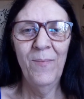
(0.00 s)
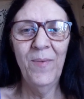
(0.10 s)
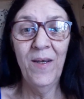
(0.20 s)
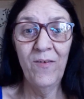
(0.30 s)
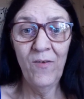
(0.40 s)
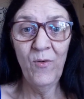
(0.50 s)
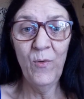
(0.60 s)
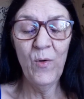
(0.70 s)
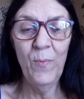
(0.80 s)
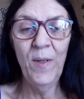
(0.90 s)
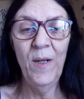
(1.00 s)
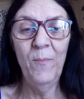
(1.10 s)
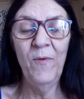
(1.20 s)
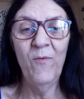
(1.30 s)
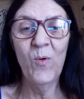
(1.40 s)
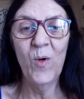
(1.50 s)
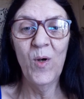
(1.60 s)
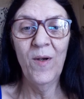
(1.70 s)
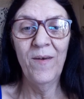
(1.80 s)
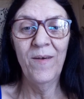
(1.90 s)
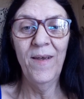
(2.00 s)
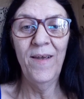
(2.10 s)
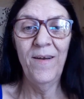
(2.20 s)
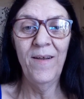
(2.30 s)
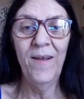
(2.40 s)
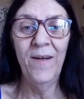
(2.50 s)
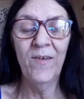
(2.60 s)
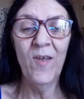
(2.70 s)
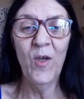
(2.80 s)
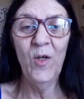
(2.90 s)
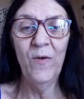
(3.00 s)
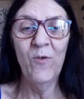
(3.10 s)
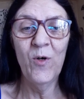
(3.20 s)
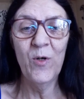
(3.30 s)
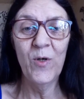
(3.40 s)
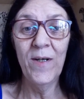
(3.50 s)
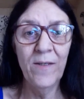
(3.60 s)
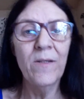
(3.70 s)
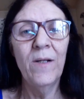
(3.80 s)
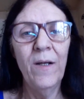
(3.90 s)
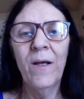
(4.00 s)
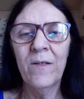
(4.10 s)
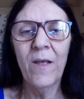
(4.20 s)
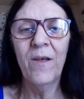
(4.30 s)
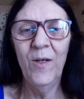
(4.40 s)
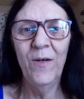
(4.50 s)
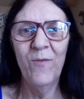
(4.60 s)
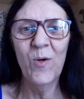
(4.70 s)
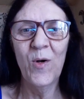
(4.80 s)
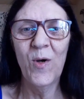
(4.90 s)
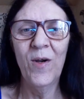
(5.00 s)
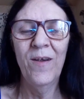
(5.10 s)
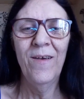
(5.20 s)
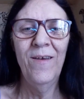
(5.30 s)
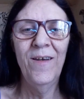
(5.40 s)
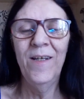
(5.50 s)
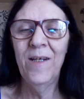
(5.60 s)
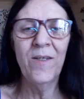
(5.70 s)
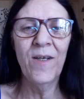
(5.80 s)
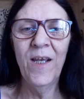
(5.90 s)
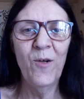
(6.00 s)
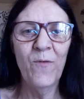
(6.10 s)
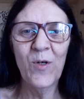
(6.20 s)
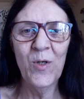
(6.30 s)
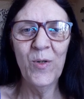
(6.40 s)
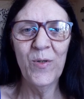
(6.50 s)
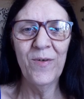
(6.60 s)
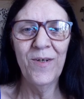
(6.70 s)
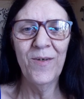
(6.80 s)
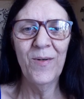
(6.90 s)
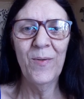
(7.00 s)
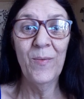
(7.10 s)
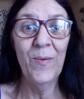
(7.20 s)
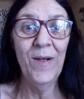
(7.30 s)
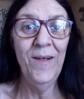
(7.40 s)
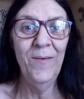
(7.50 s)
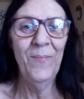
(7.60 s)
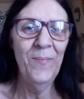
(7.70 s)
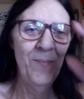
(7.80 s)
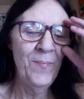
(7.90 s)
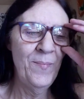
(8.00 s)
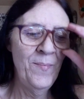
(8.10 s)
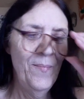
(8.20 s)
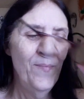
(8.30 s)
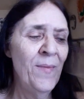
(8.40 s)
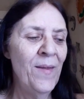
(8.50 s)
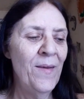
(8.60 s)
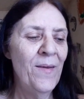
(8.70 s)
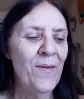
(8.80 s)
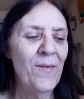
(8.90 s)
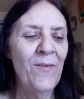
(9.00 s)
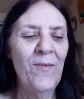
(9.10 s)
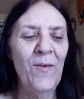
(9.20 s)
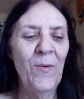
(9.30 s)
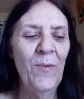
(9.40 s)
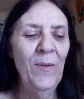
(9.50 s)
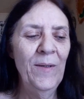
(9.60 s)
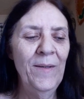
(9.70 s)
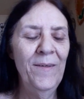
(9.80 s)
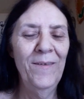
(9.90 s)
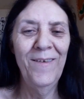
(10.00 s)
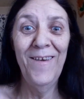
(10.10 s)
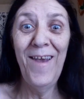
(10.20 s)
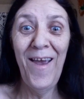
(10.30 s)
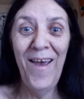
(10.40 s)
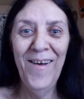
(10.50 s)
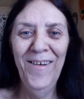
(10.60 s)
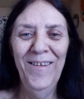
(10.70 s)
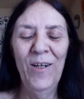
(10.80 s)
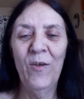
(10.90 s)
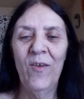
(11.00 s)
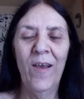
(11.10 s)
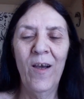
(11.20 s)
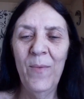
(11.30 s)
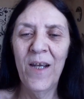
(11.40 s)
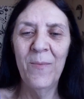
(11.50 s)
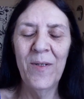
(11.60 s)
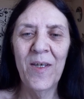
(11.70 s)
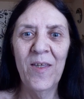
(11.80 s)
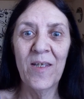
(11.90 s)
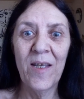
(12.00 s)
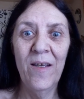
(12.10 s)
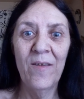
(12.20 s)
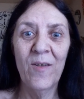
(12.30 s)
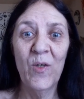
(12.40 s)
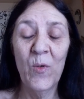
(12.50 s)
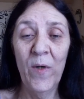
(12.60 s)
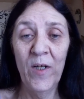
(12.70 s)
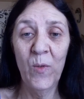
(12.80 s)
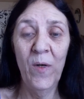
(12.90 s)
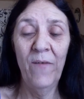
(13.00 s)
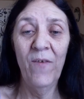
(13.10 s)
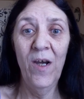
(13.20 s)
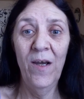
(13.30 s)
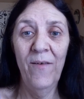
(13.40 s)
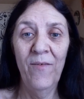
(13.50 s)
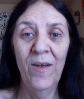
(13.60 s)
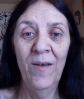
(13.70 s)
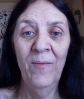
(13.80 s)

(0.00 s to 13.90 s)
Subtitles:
because this was all planned before, and an executive order isn't an executive order. It doesn't get overturned, right? So, yeah, looks like I'll be coming to the States in 2025.